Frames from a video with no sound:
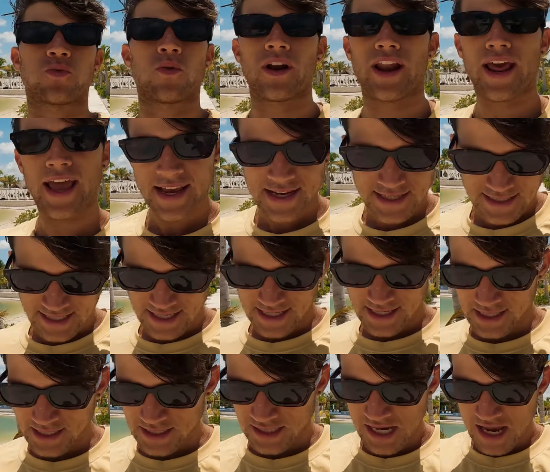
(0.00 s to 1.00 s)

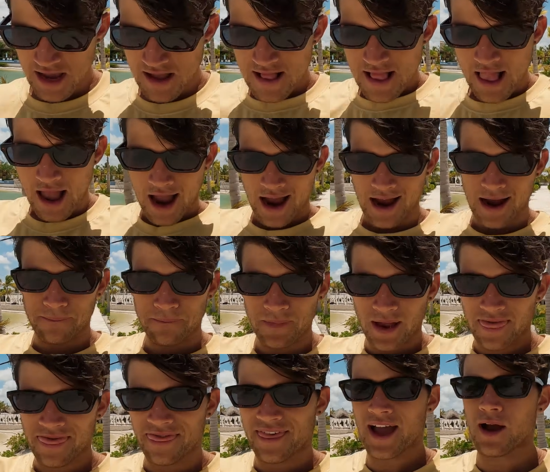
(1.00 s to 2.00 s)
180s,
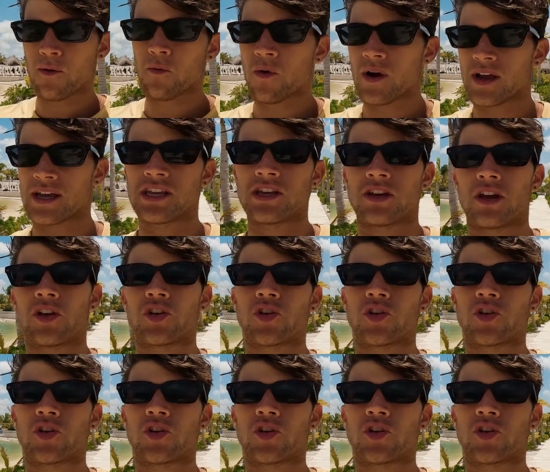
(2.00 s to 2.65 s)
and that way